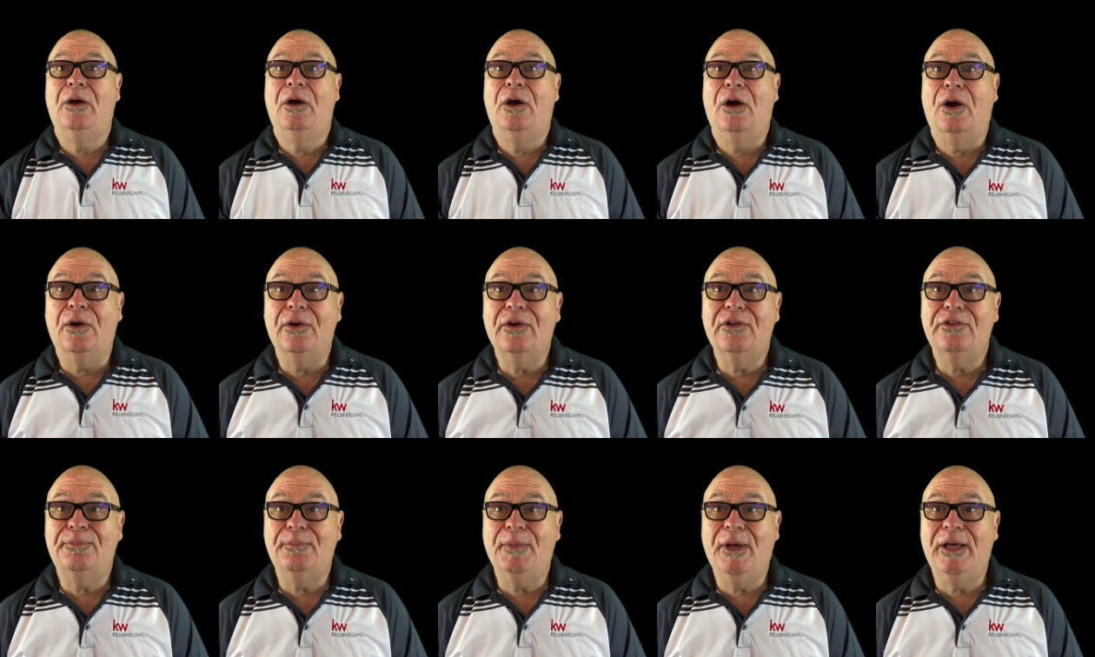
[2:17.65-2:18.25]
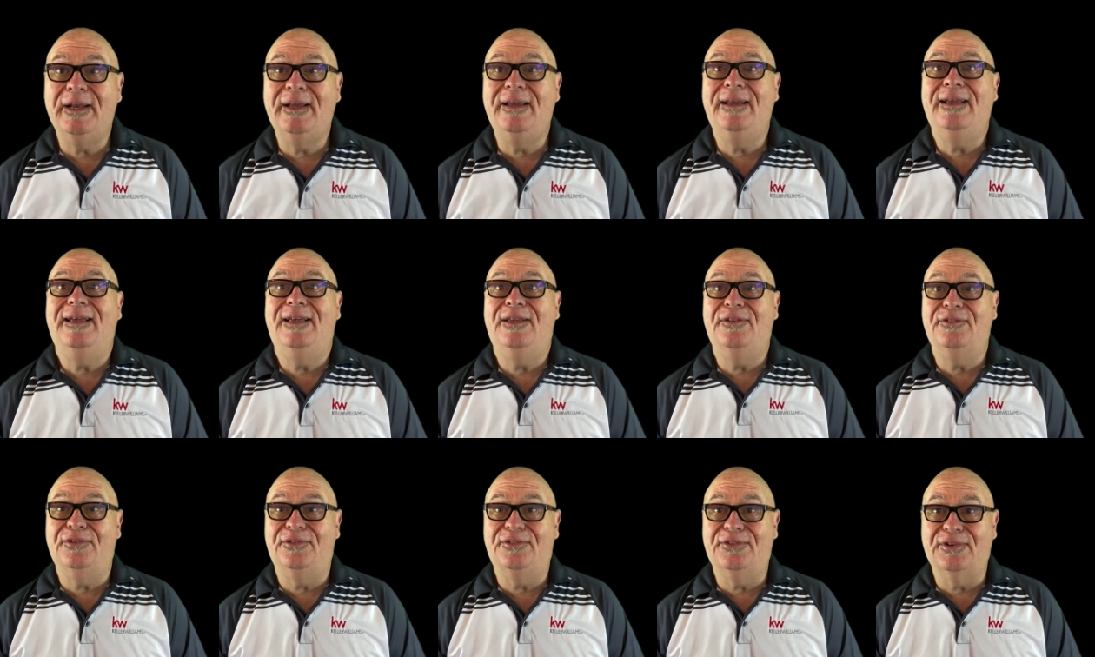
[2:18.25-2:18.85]
Earnest money
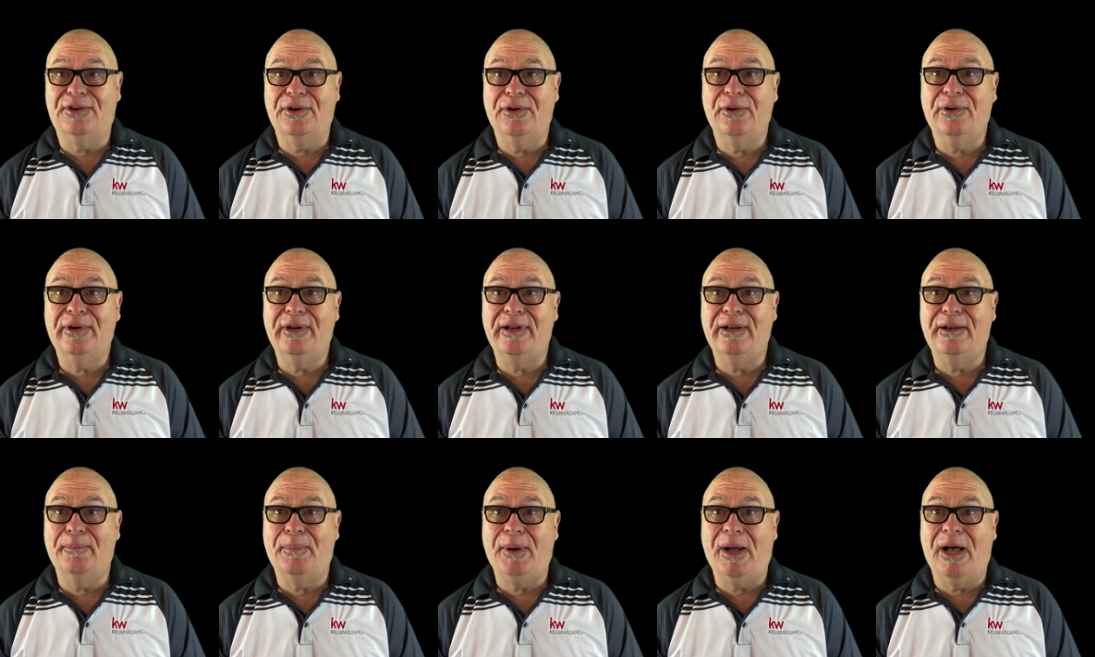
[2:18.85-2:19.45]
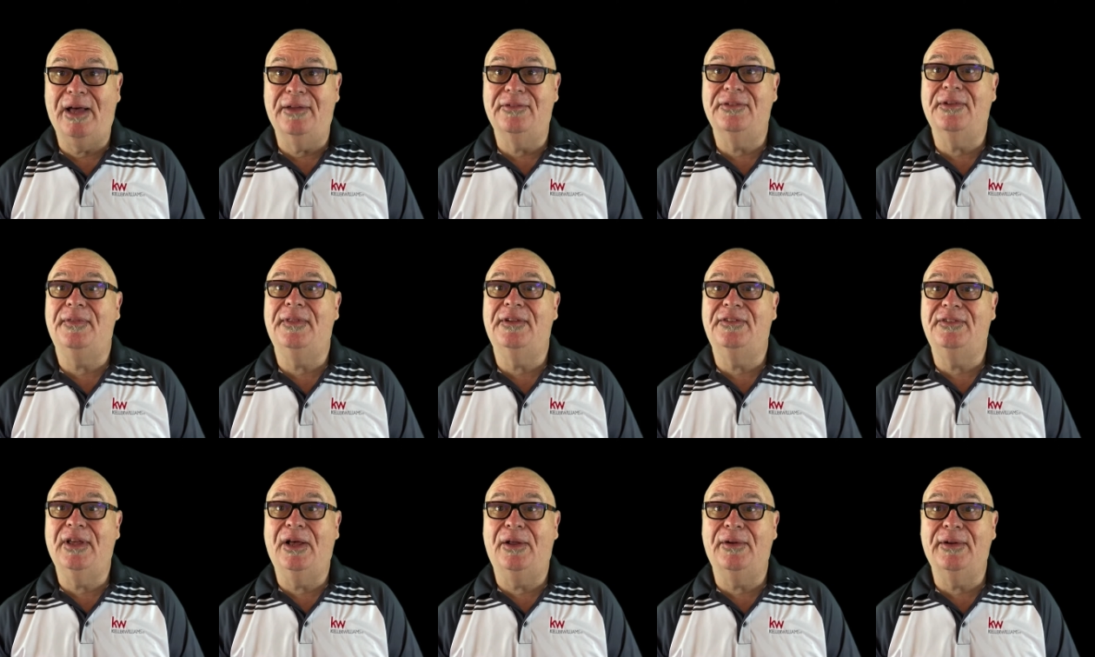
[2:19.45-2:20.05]
is a security deposit
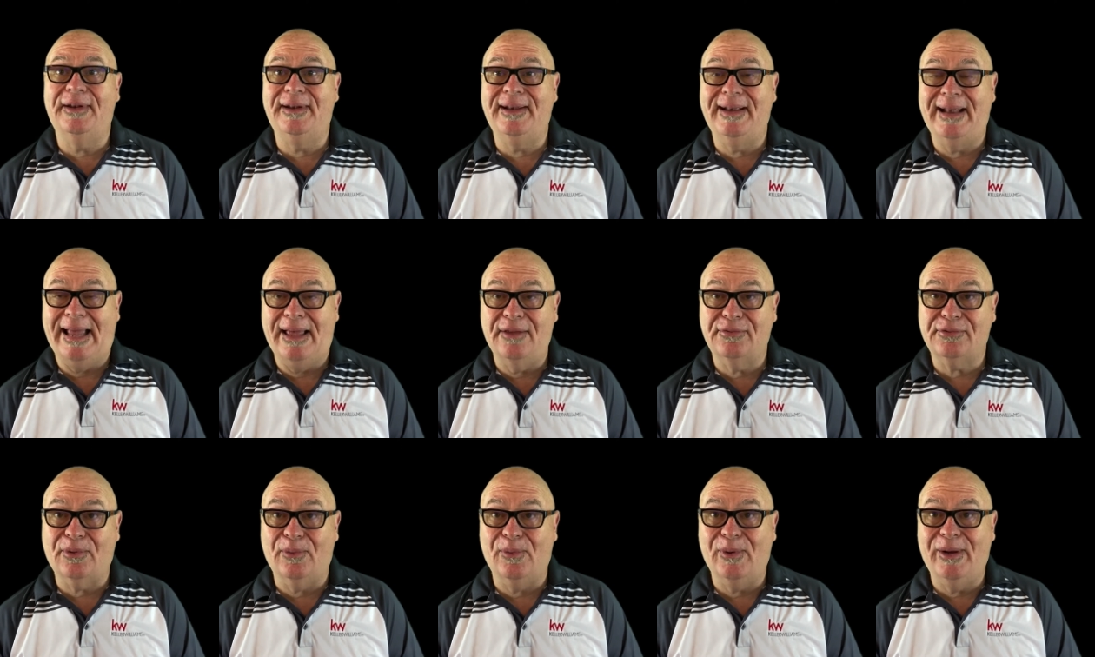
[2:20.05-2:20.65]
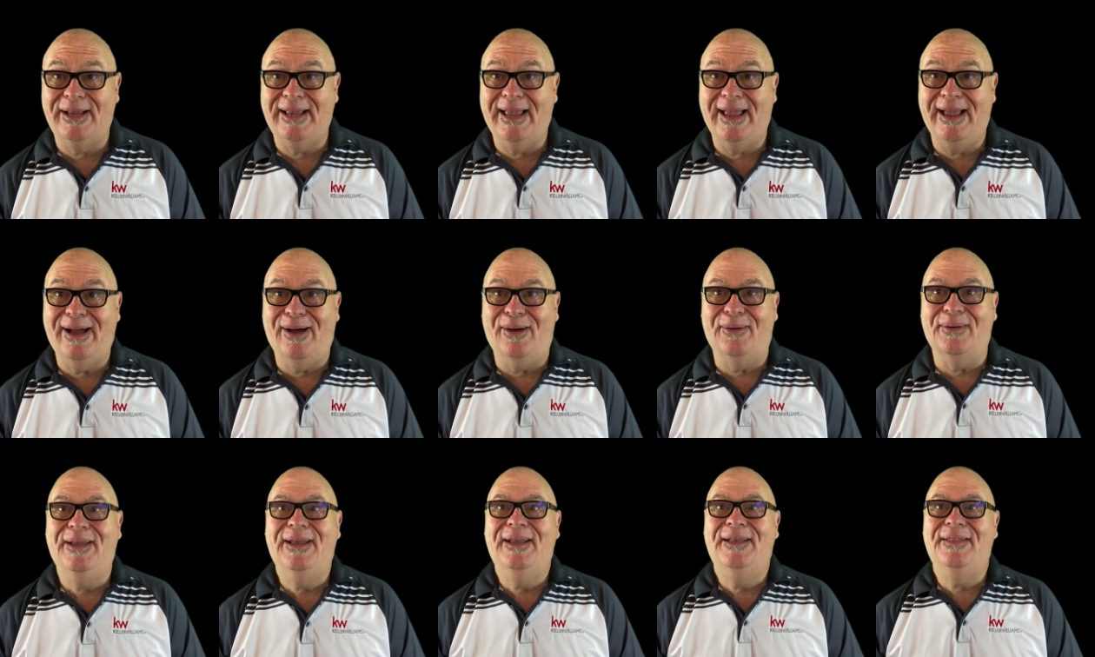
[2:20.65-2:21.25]
that's held in an escrow
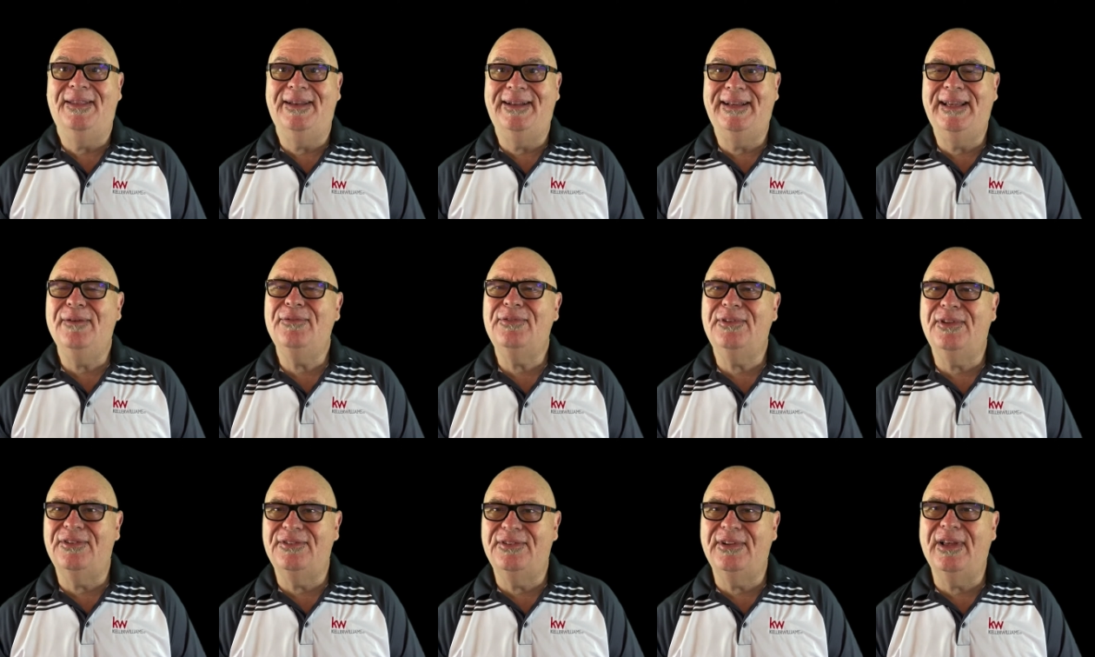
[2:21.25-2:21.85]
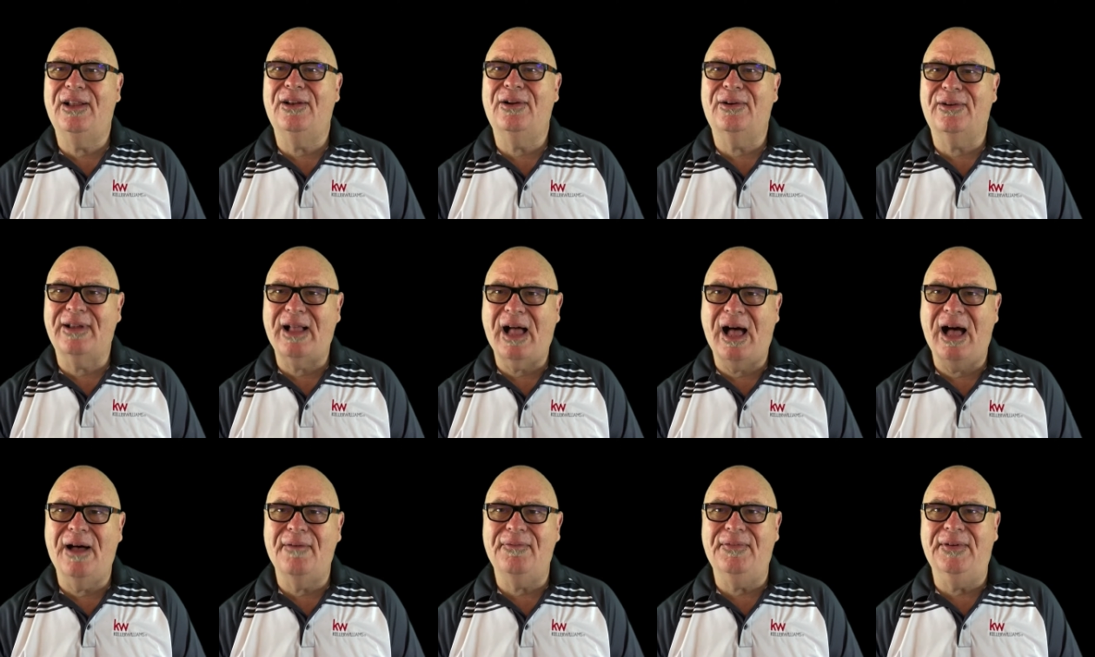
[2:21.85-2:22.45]
account that gives the seller
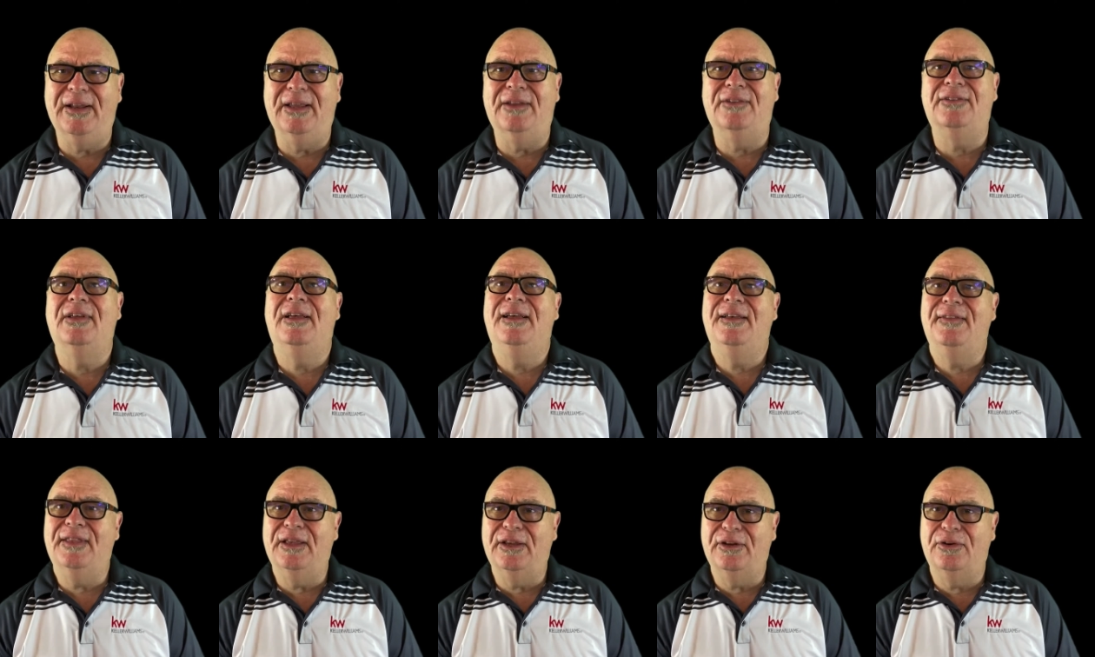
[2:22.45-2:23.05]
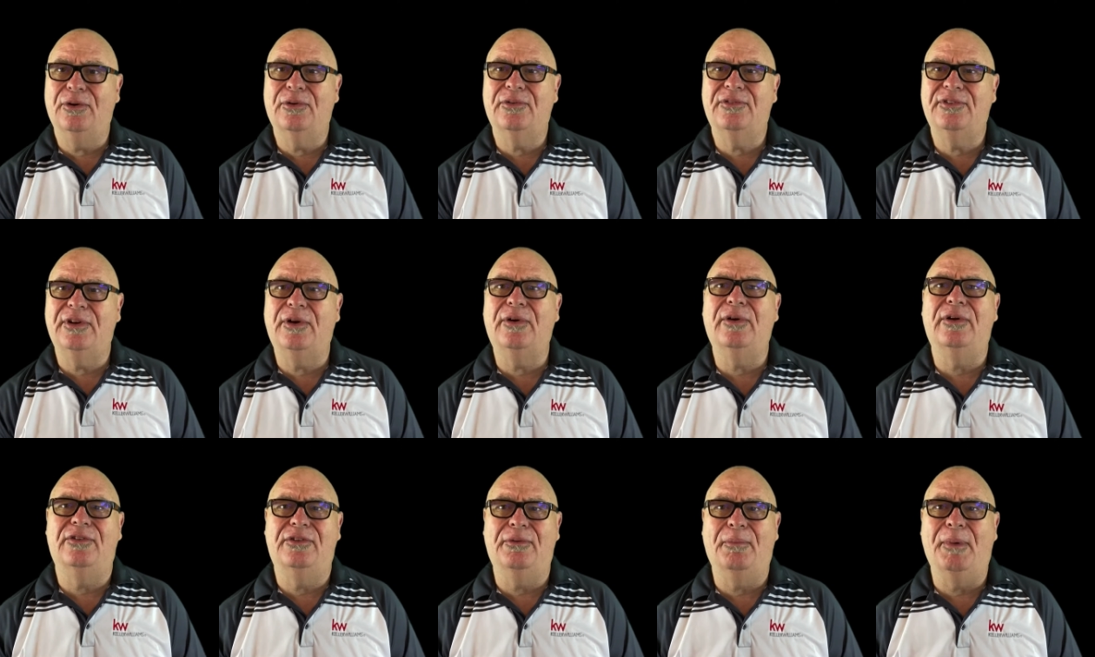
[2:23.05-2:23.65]
confidence that you're
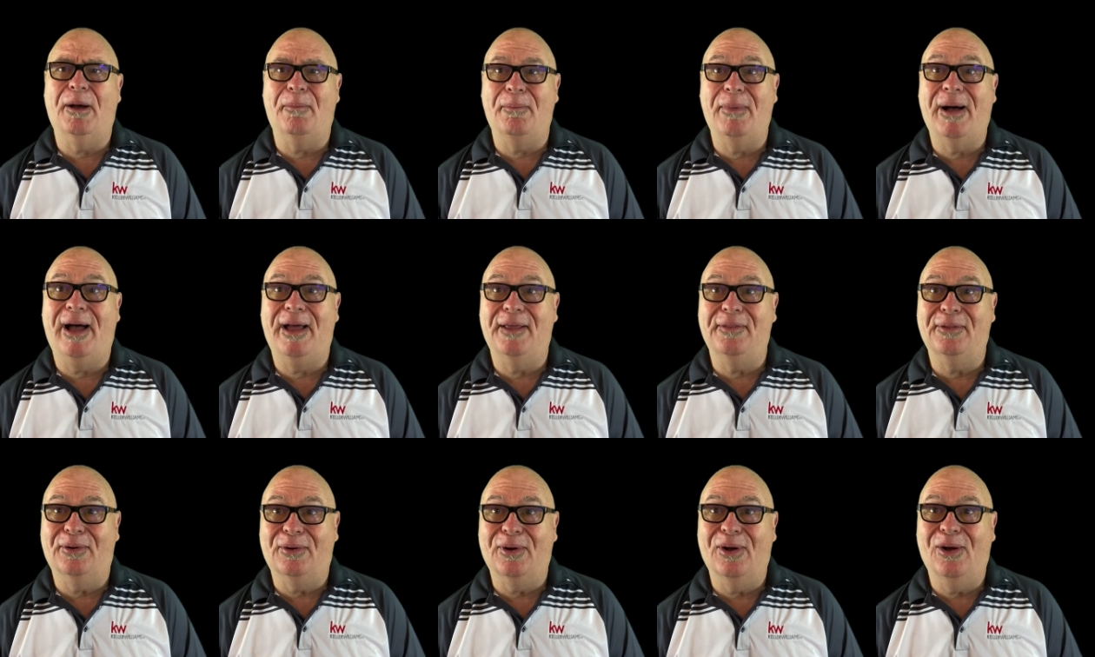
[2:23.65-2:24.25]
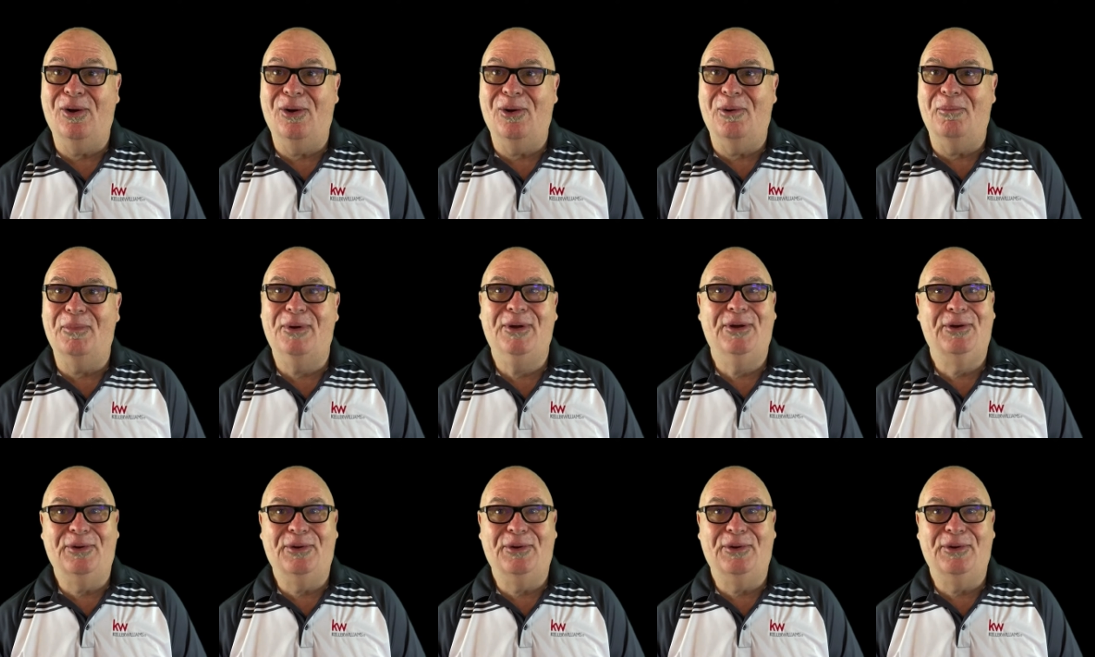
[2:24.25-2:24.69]
serious about buying their home.